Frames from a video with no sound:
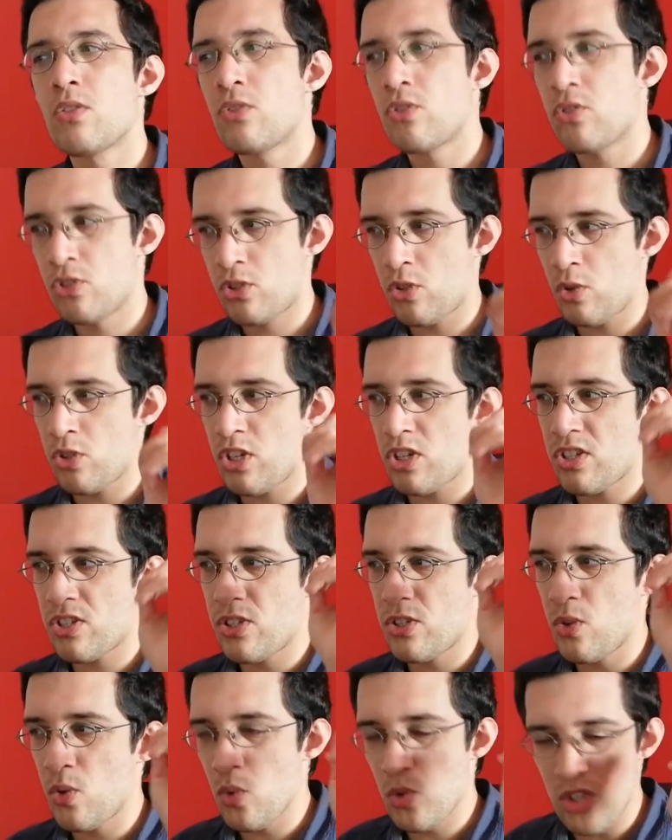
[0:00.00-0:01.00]
so
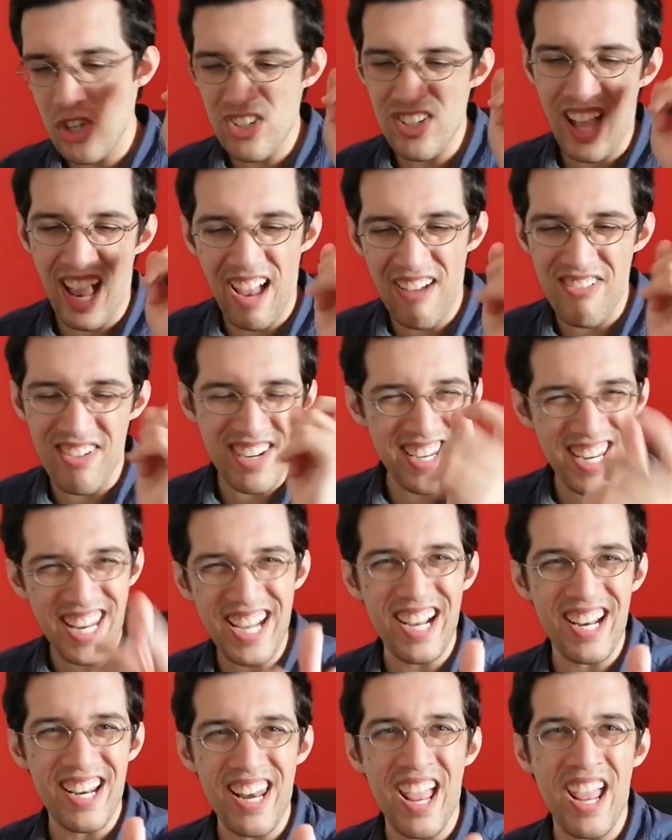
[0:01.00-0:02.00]
just you just have a
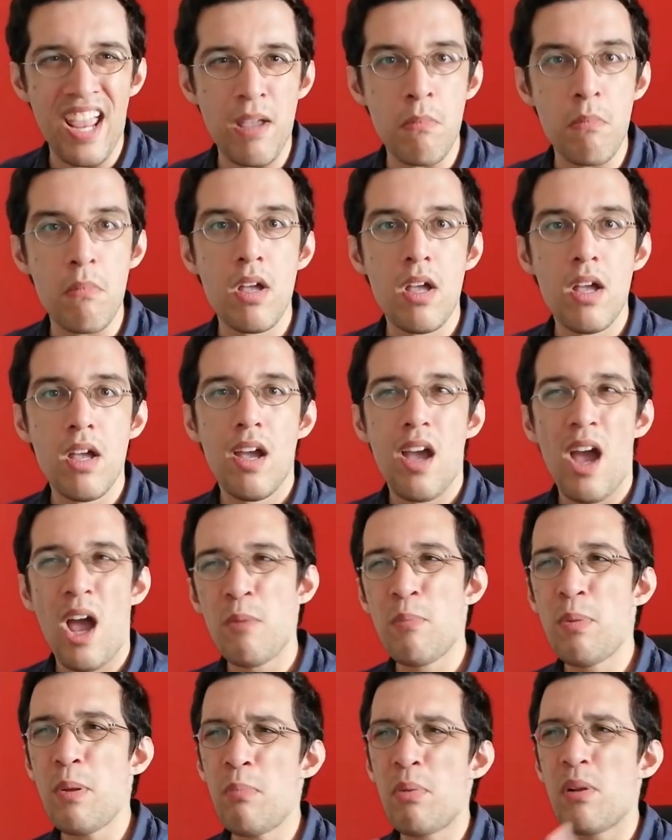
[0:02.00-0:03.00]
nickname
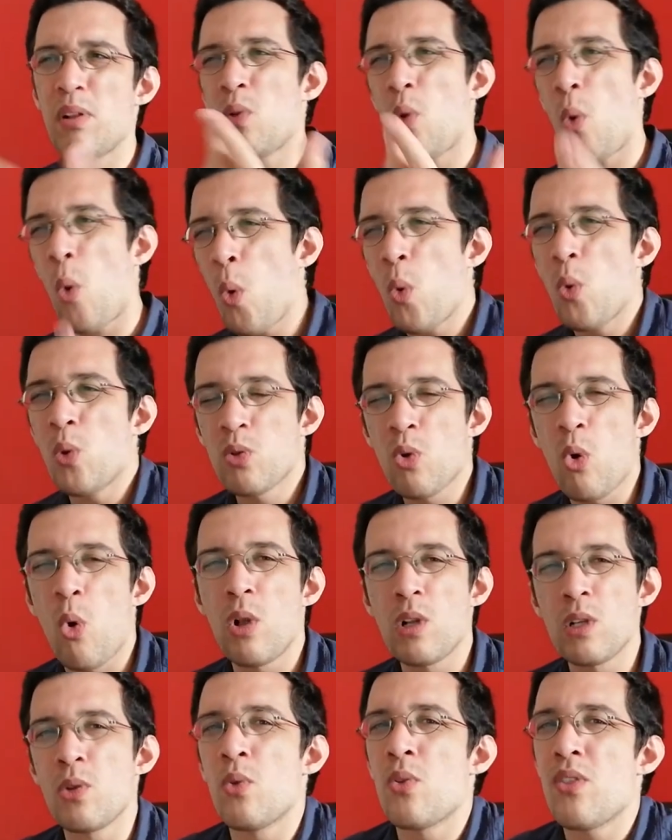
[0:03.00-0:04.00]
and people all
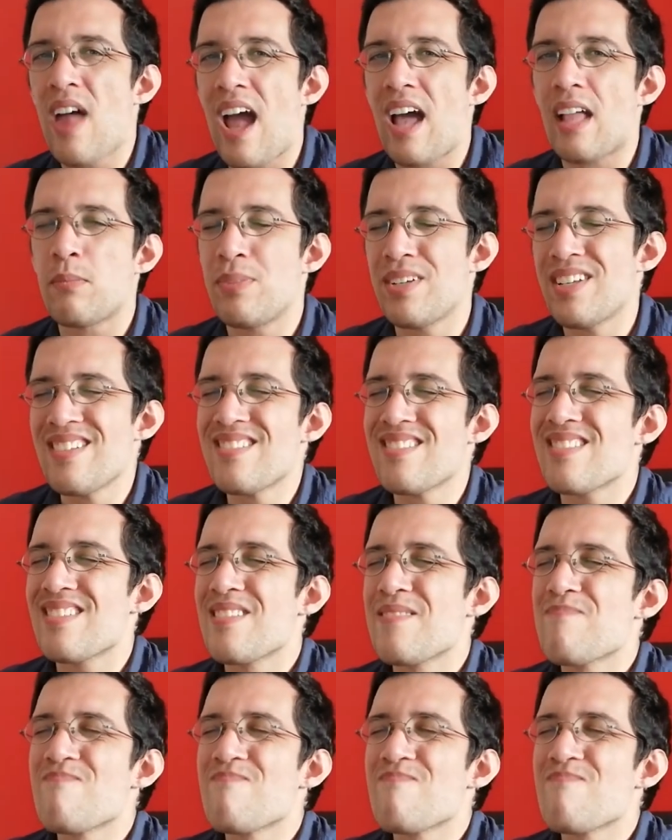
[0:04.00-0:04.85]
call you that because